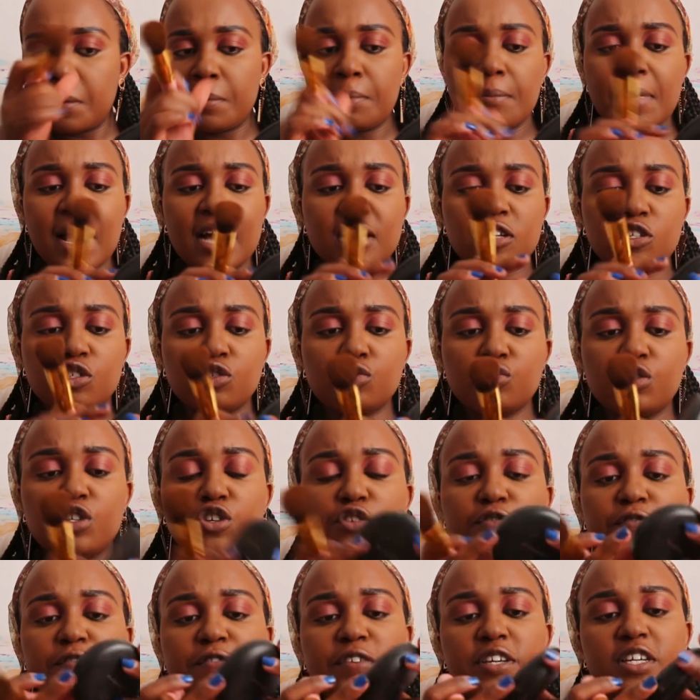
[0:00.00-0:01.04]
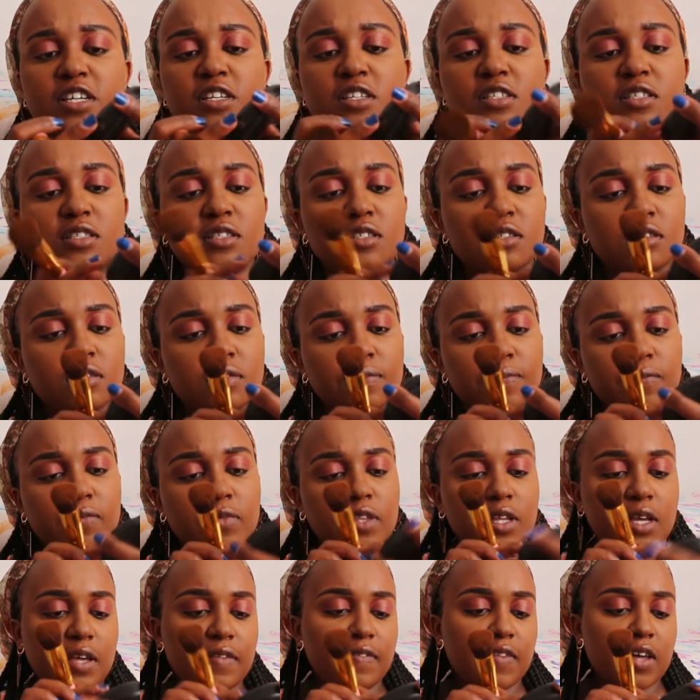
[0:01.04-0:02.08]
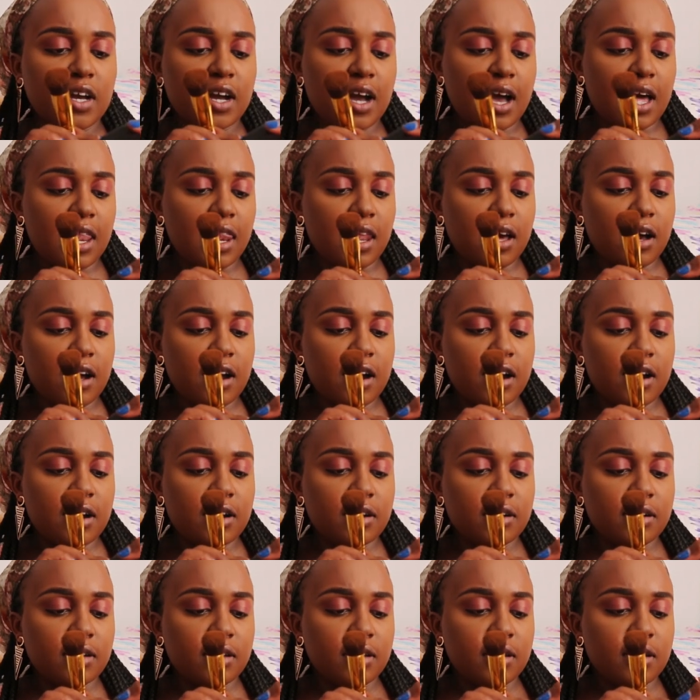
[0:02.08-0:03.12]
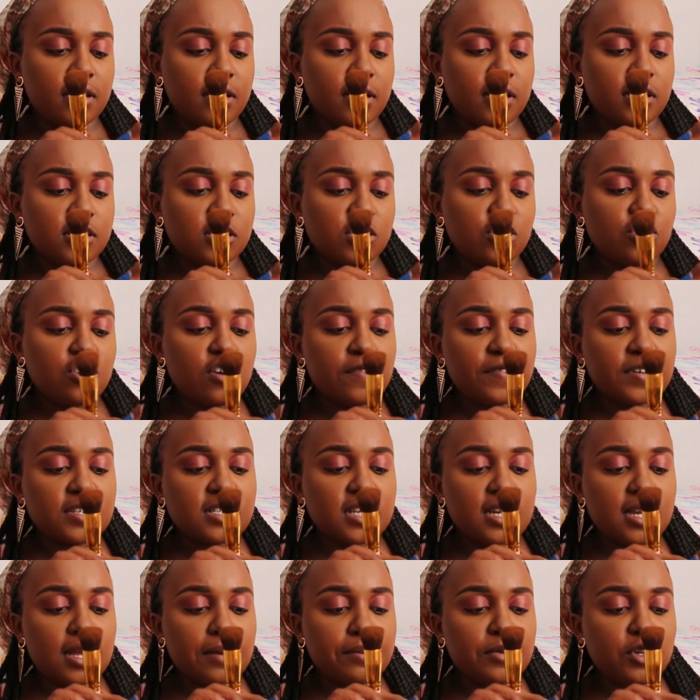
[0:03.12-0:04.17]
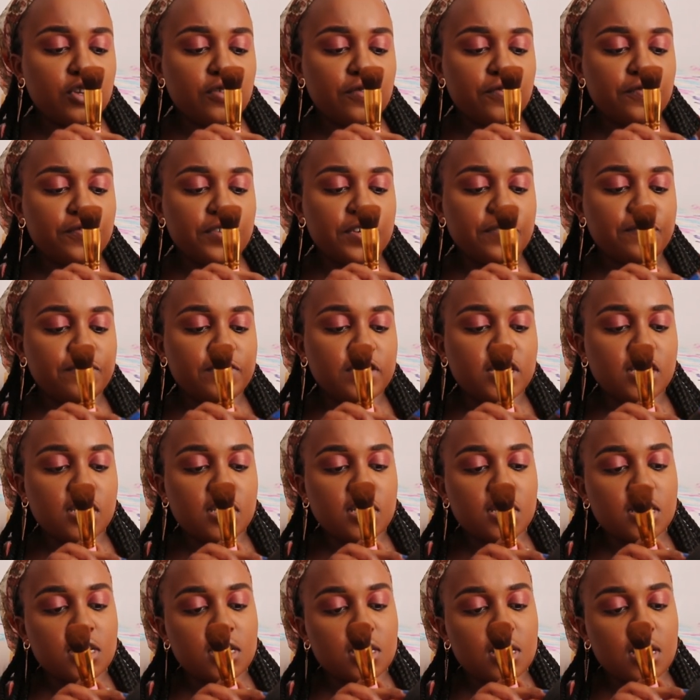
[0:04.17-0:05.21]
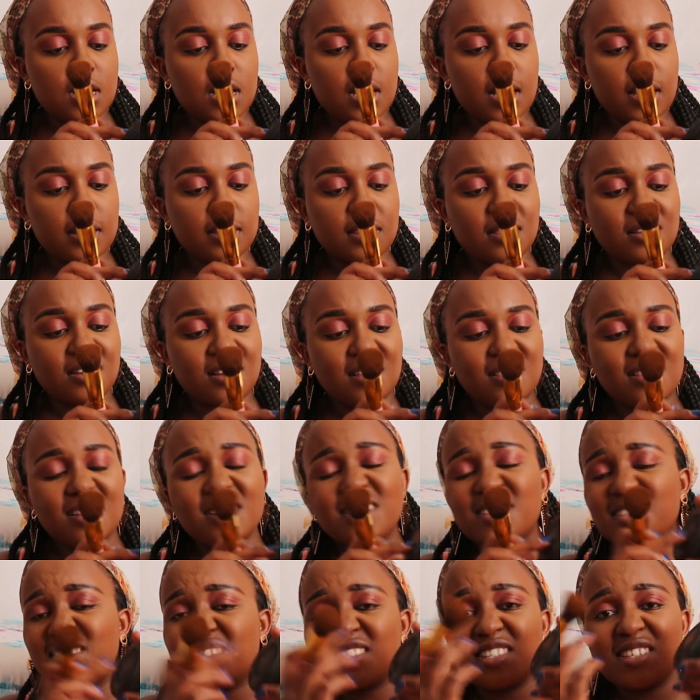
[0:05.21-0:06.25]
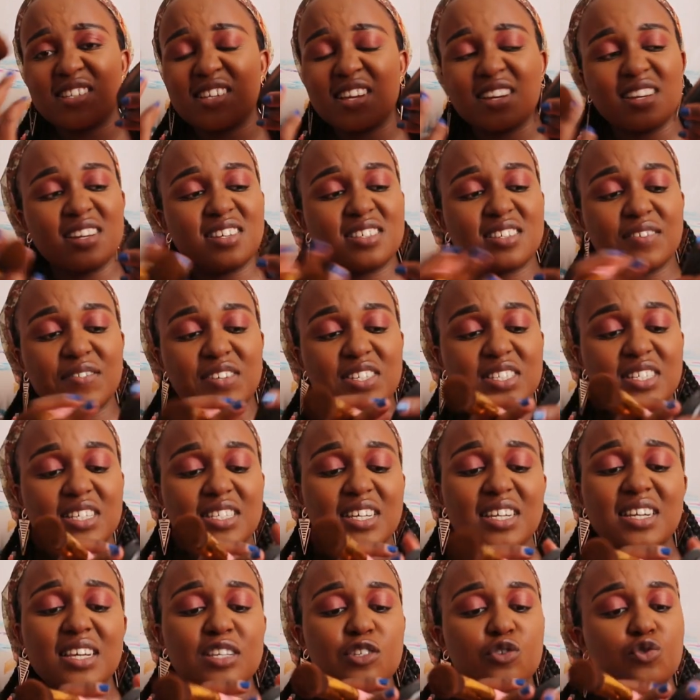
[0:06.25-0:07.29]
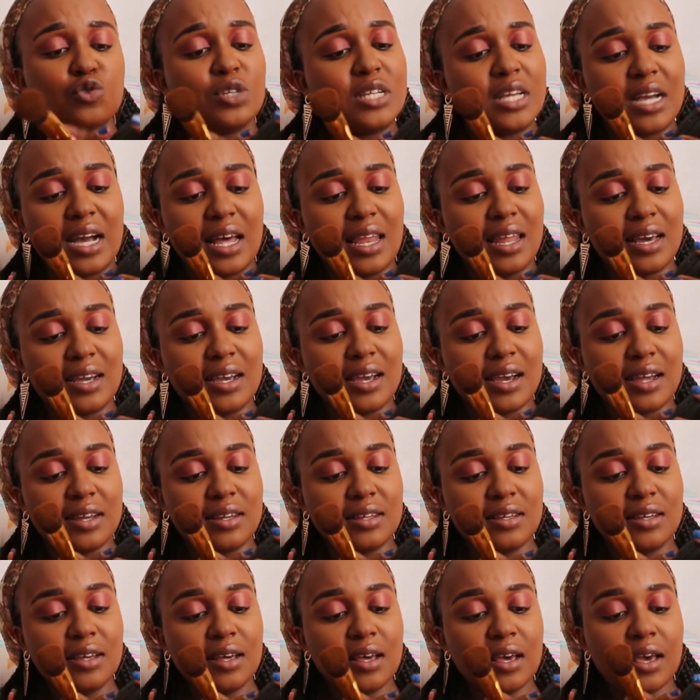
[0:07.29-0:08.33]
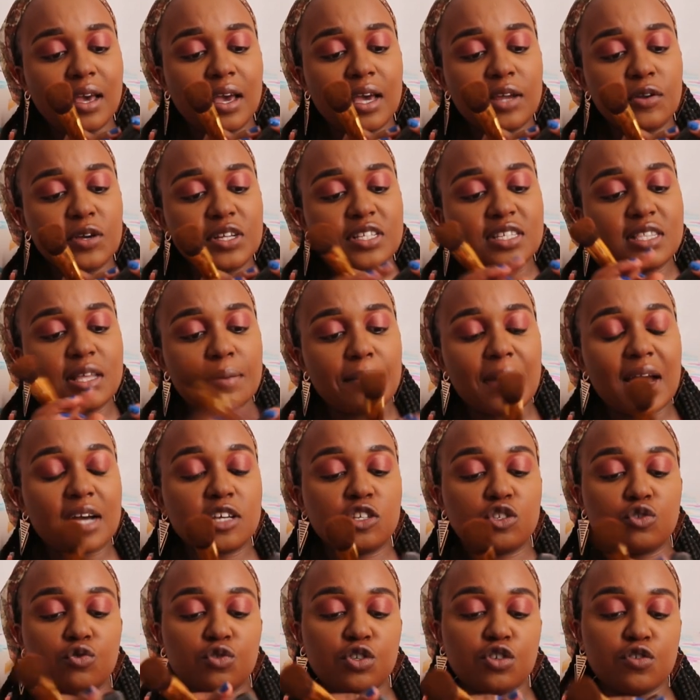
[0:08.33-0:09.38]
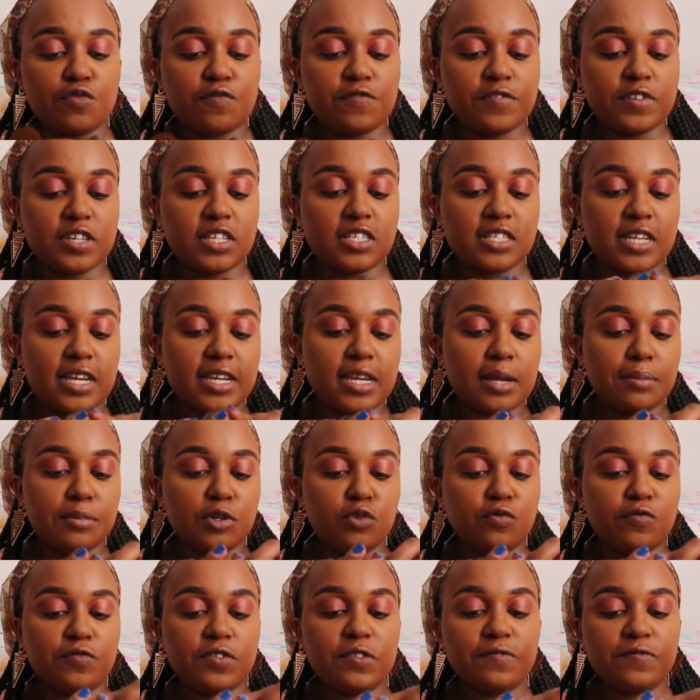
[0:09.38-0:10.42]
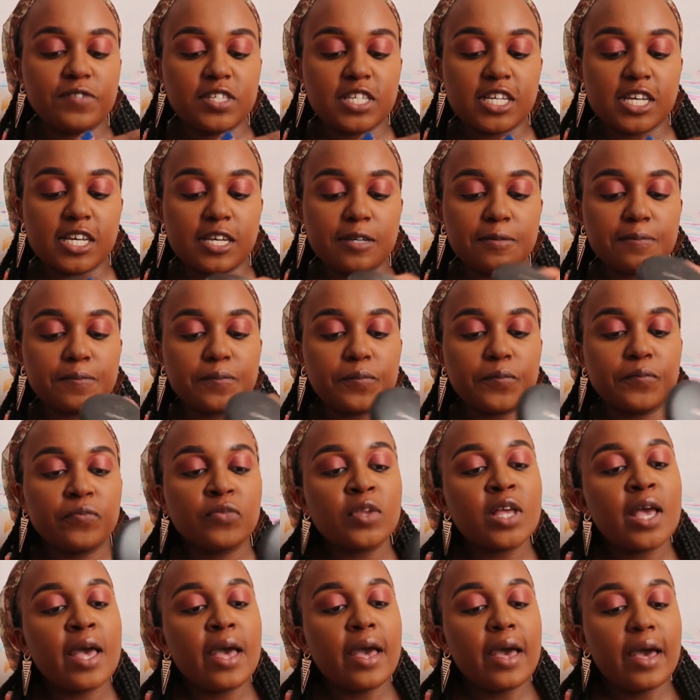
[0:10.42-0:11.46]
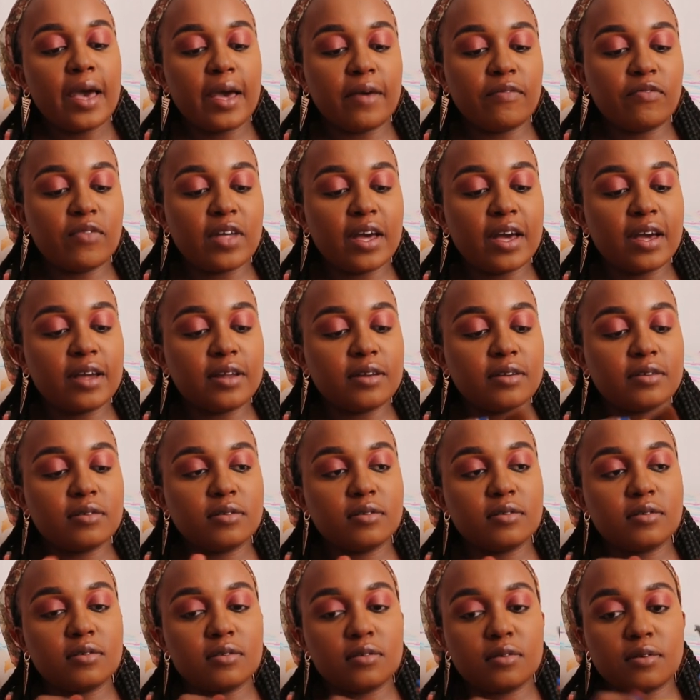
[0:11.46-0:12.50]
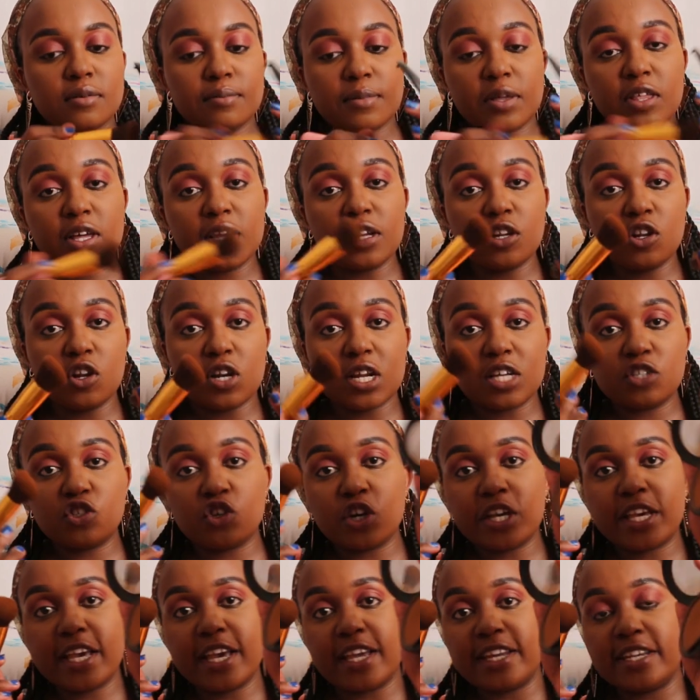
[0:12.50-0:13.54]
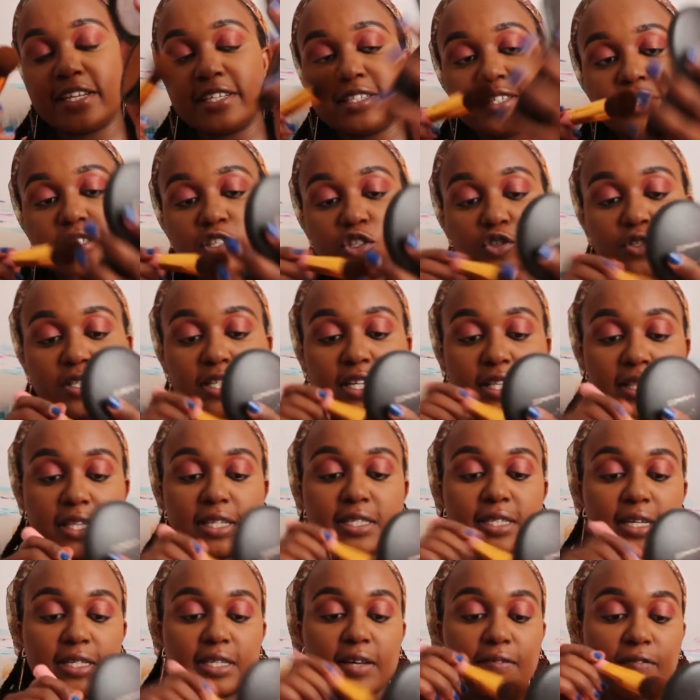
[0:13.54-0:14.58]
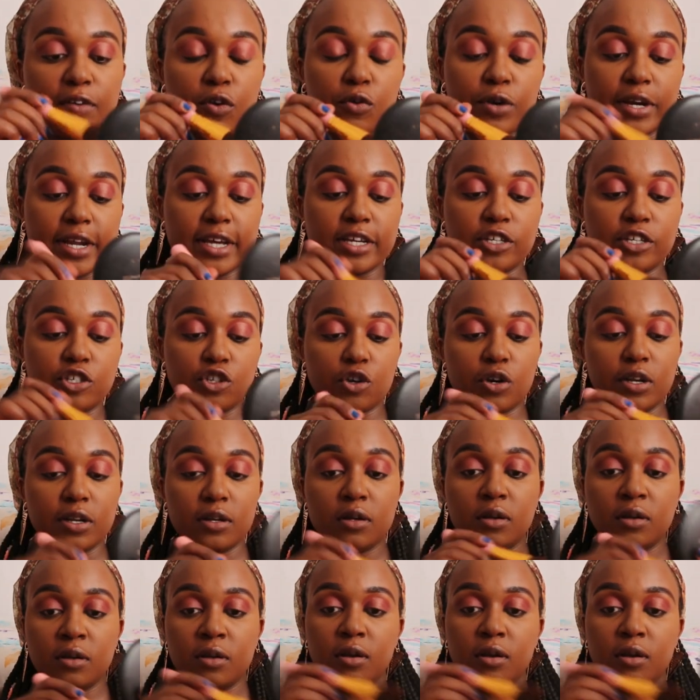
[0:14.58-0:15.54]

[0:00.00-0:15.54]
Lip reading: MAC Studio Fix in the color Studio Fix on W50. I think, and then it's written A78. That has juu ni color gani. Anyway, it's the MAC Studio Fix and W50. And then, but then niliona Joy Candy just using this as a foundation.